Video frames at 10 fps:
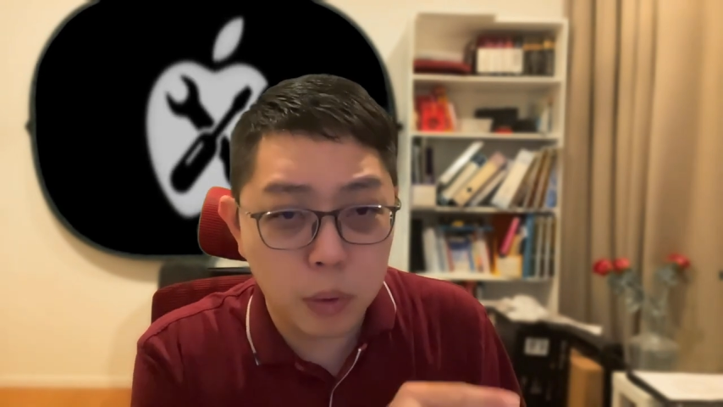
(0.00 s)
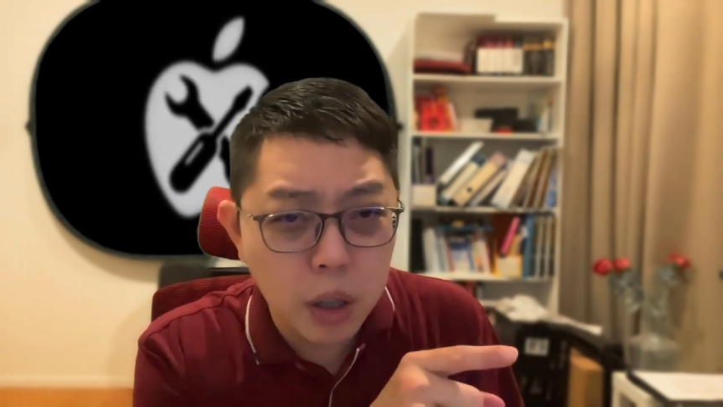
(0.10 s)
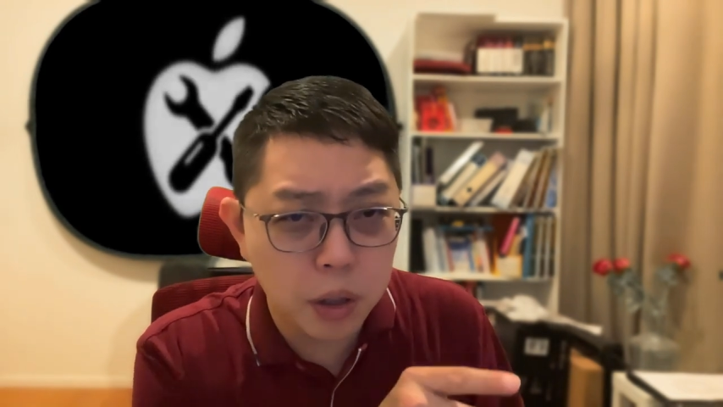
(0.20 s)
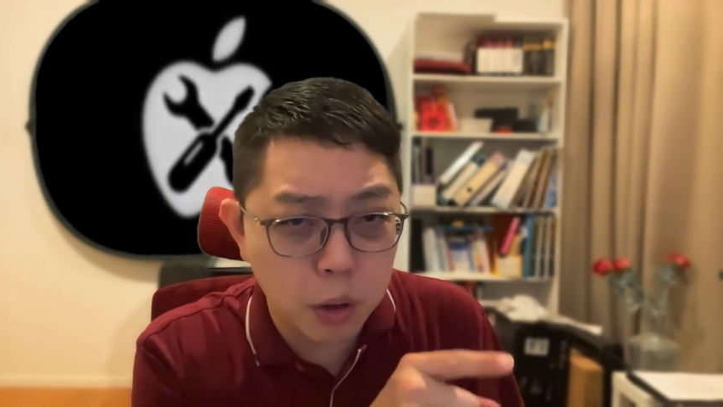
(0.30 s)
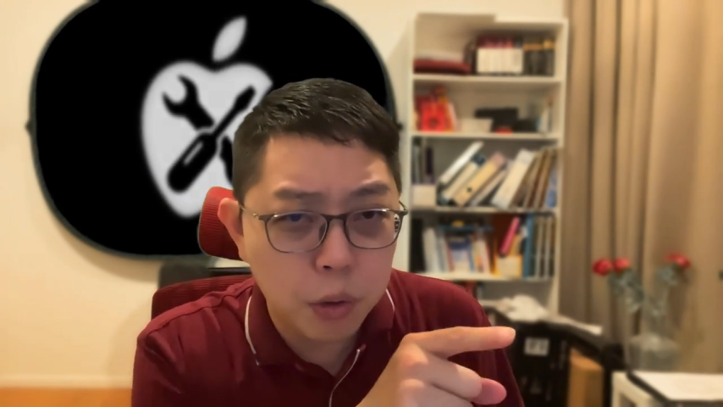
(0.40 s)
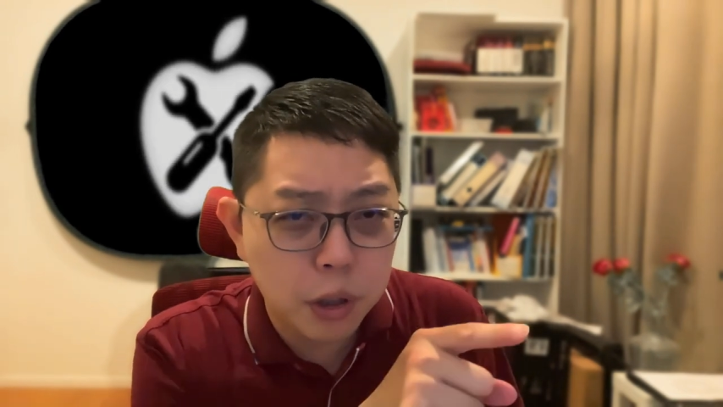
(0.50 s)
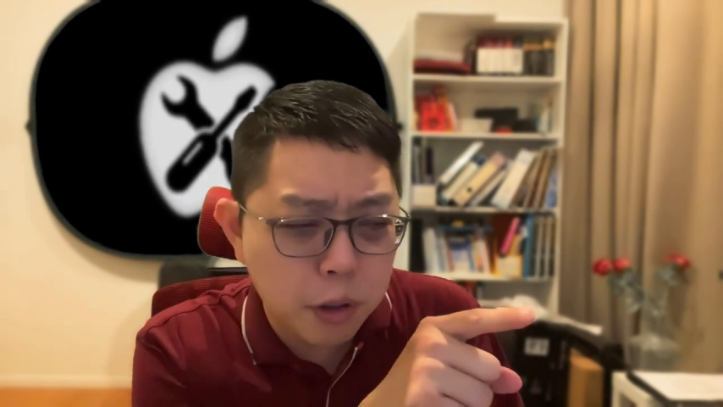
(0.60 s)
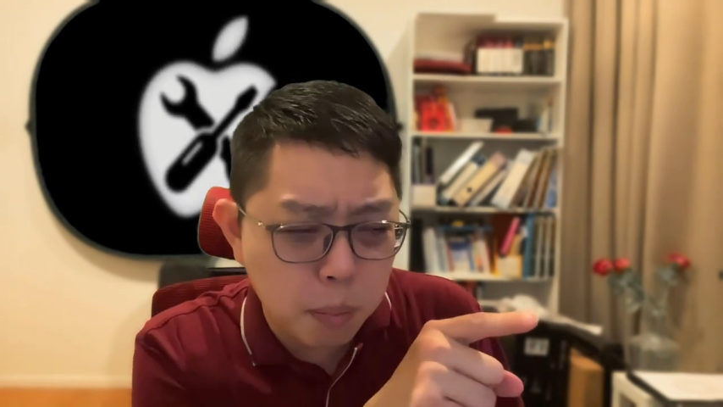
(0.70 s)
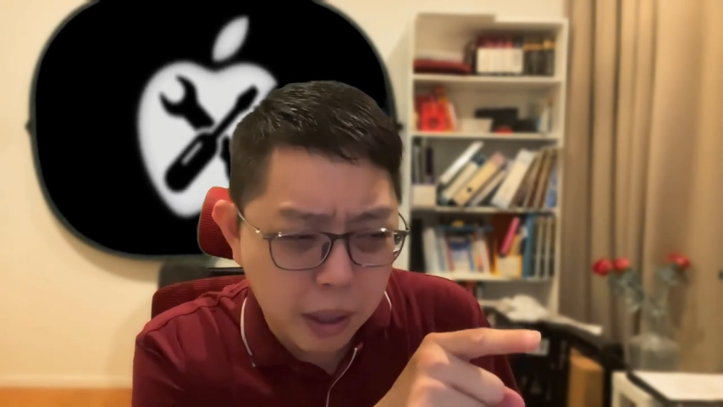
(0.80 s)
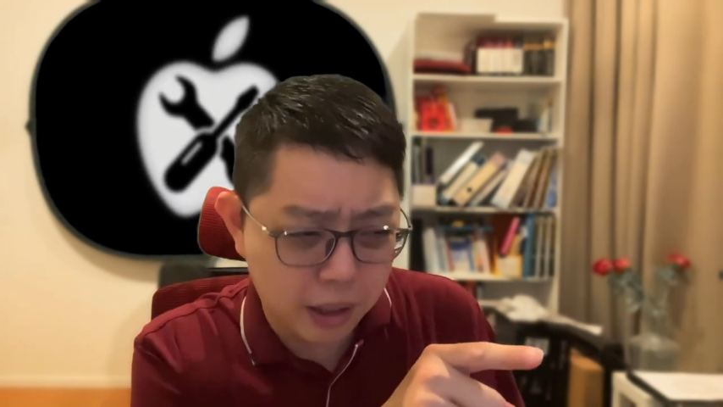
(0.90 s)
yeah, you
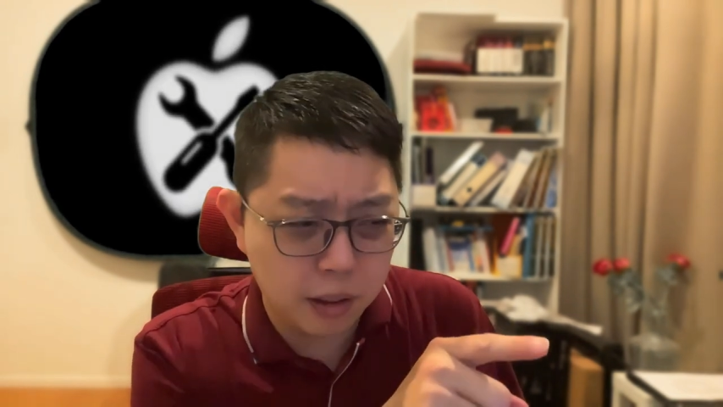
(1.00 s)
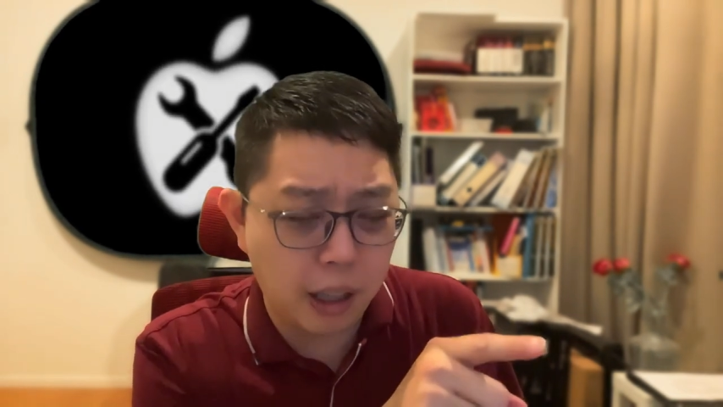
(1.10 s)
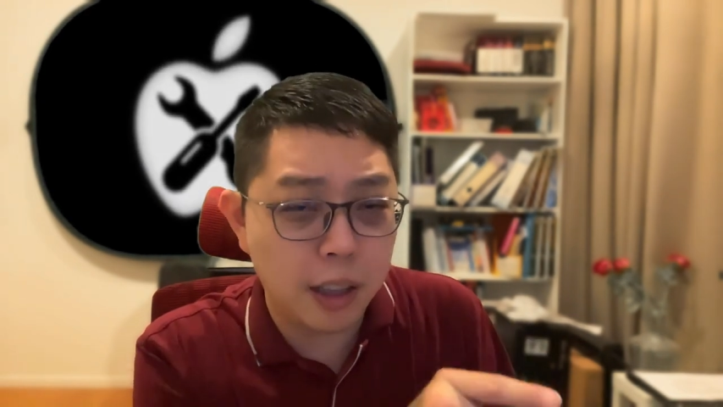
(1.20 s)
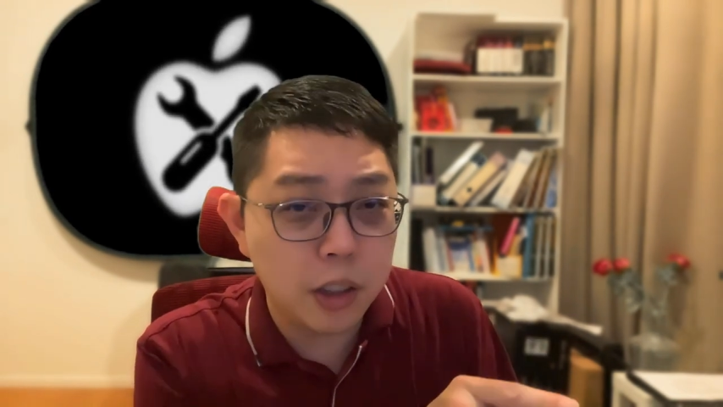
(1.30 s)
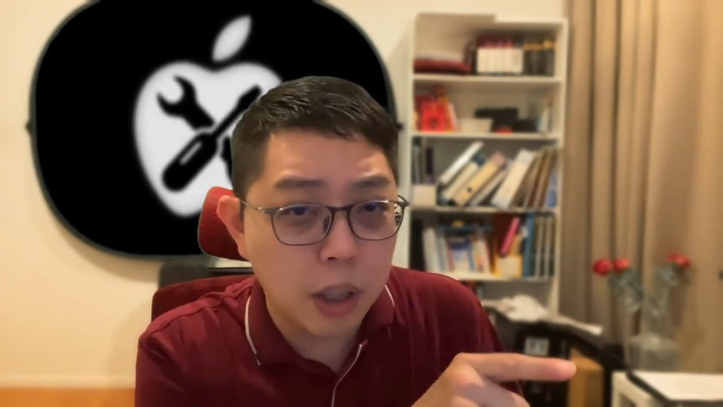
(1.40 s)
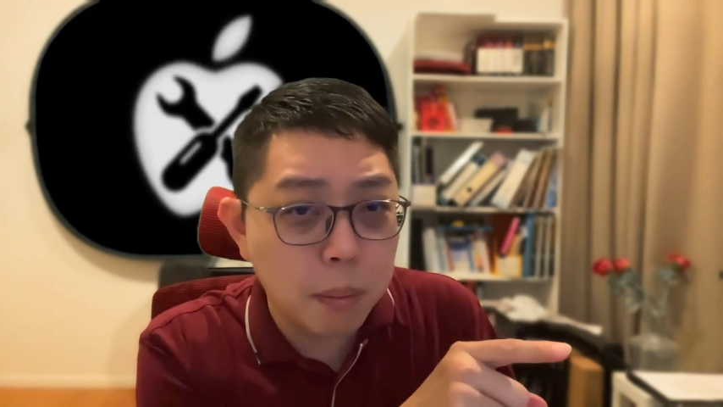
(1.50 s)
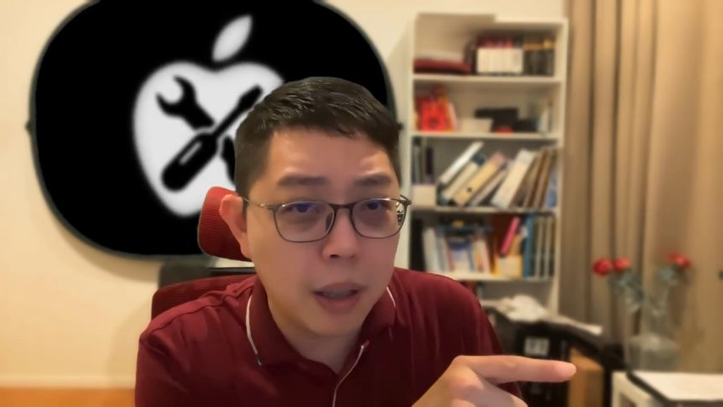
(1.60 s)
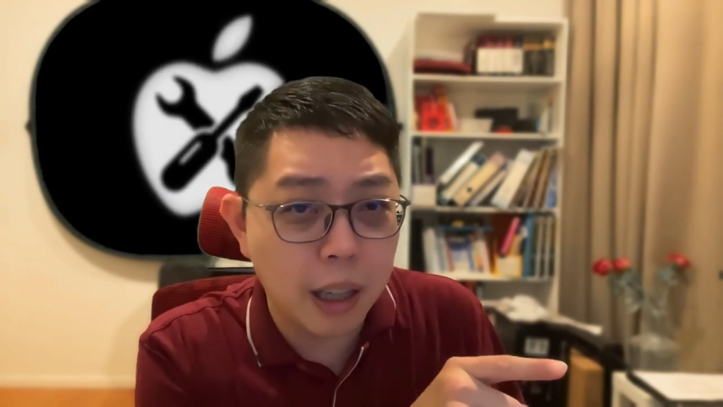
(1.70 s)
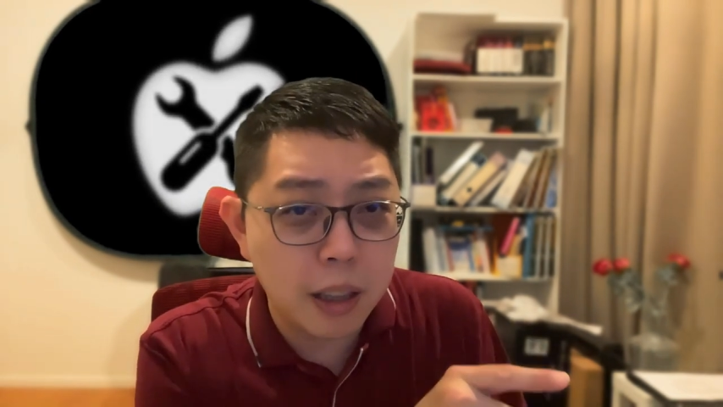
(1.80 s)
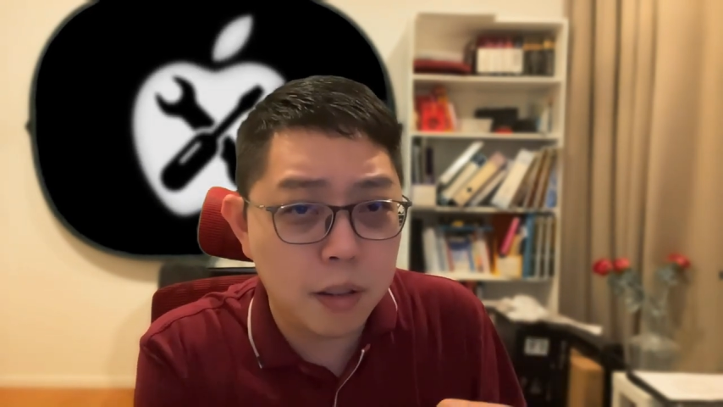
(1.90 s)
just make the tiny jumper
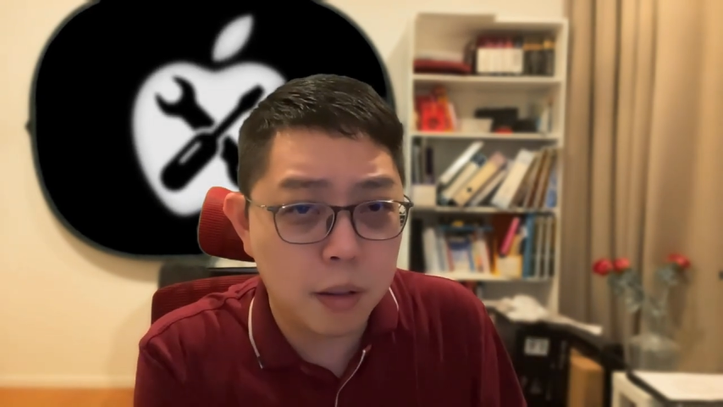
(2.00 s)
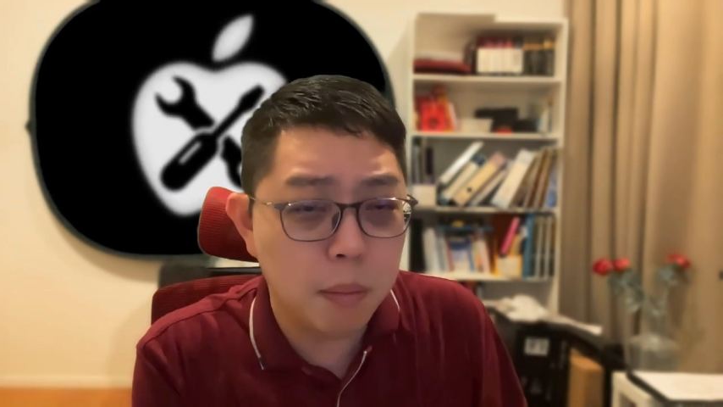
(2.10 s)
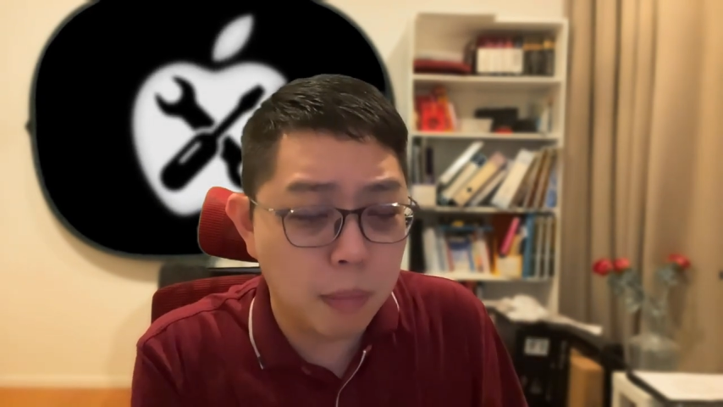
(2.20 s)
like this,